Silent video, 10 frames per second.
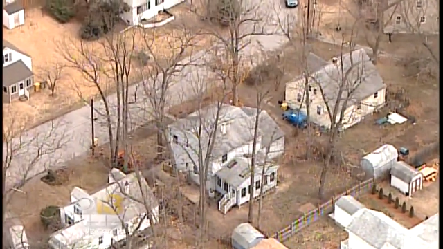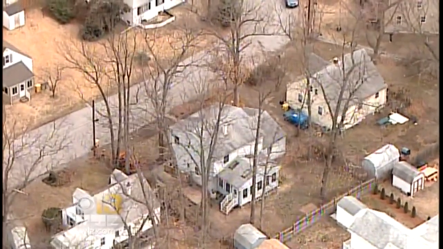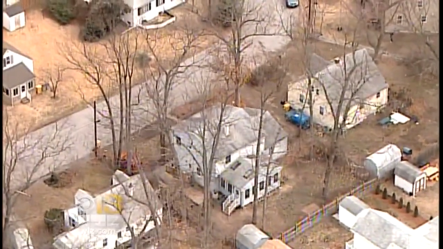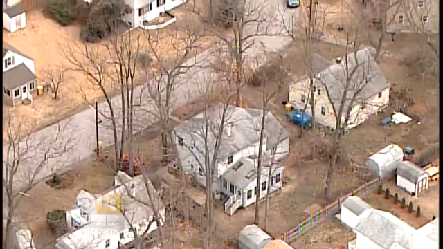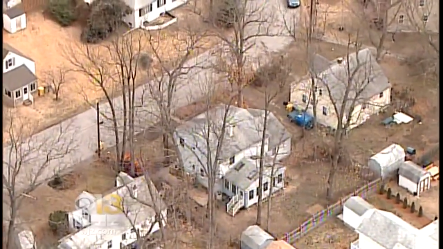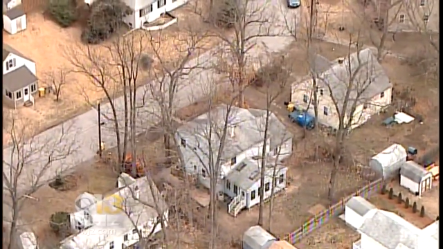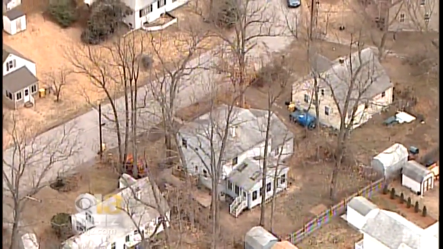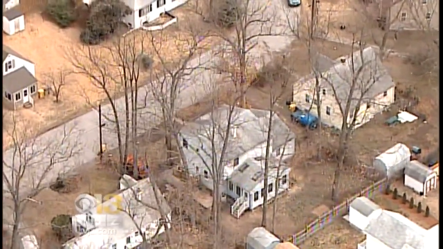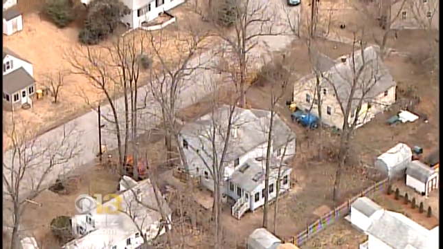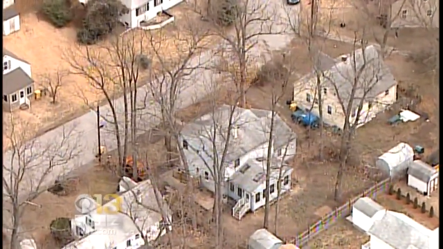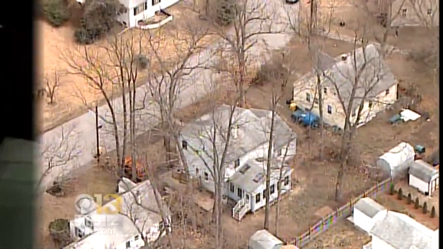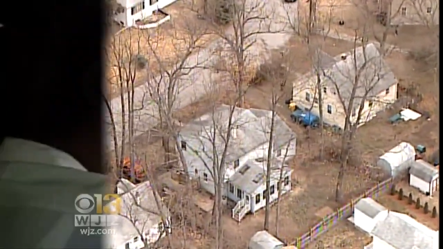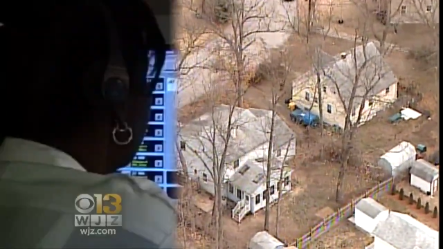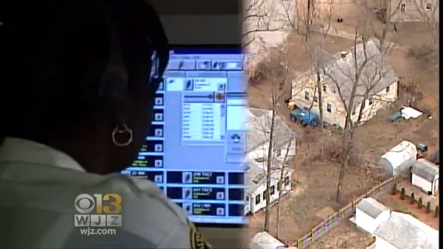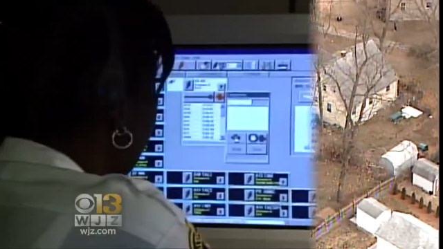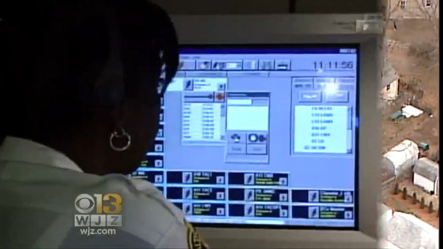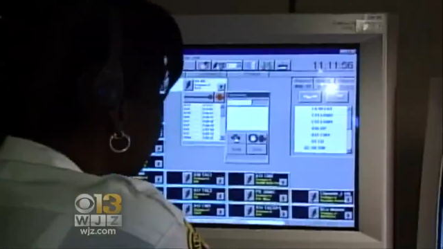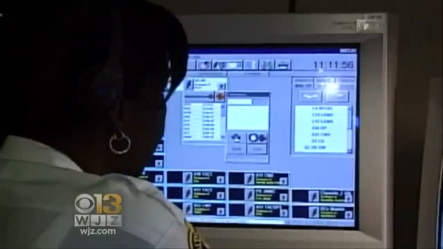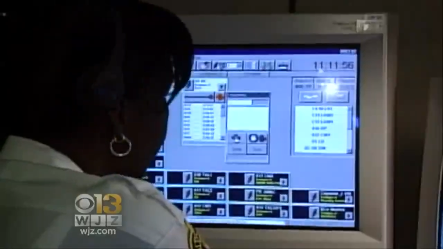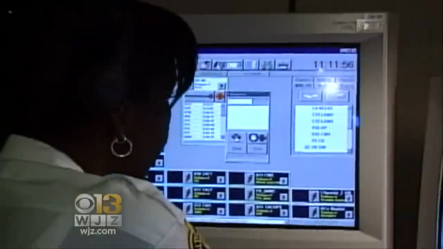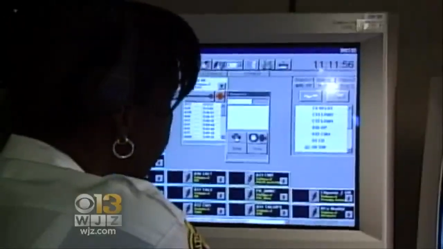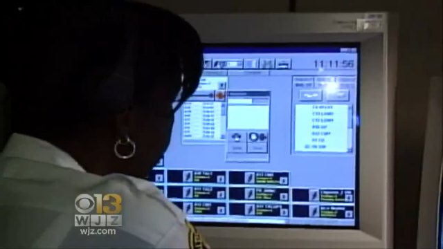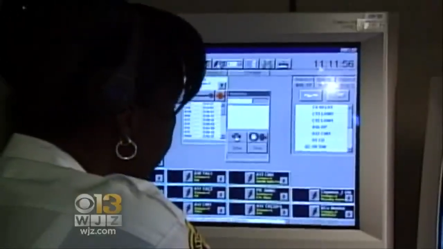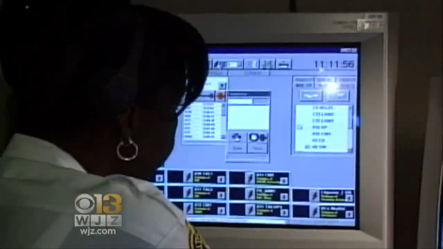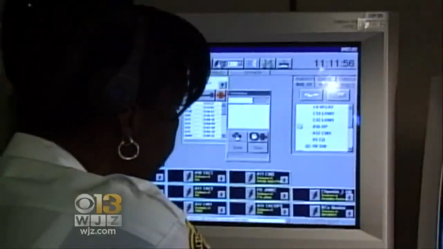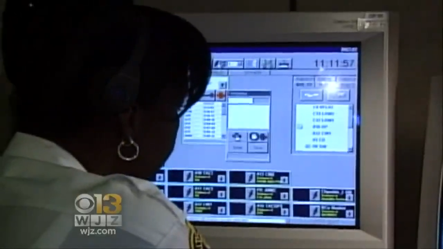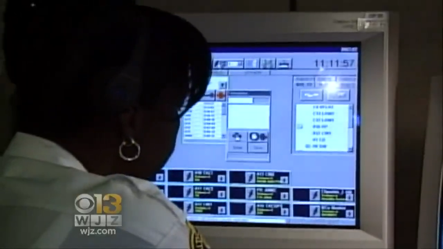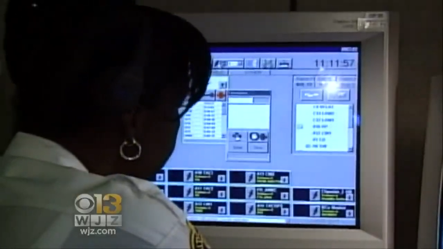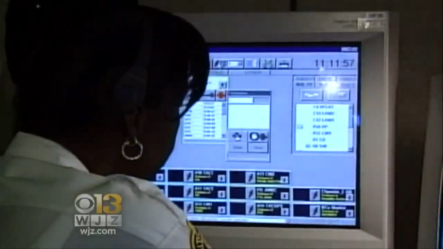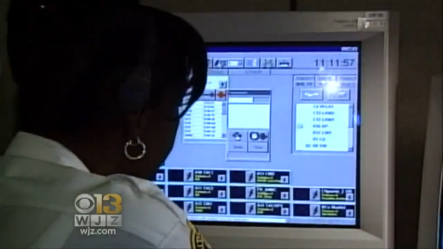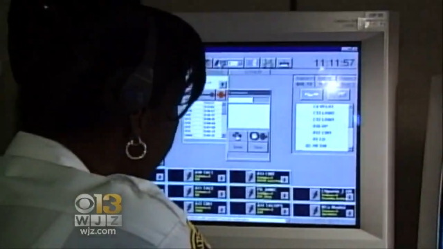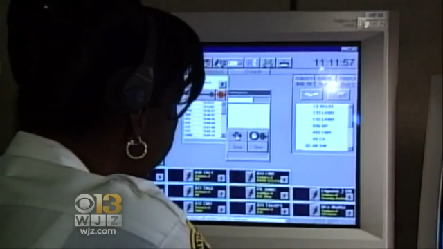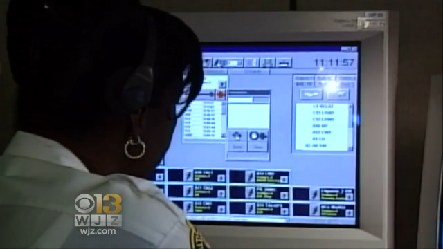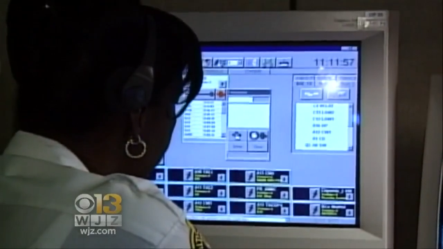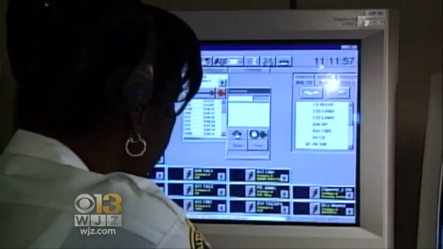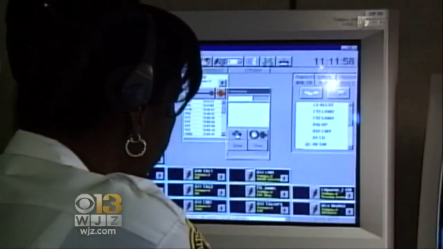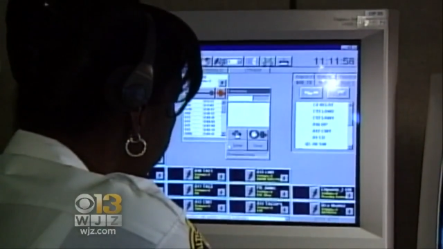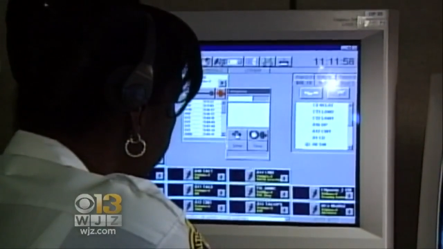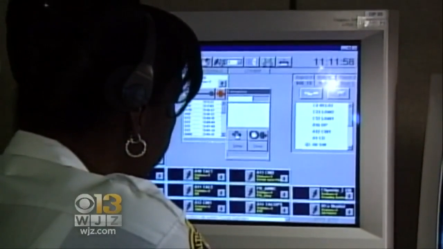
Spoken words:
No face is visible, so there are no lips to read.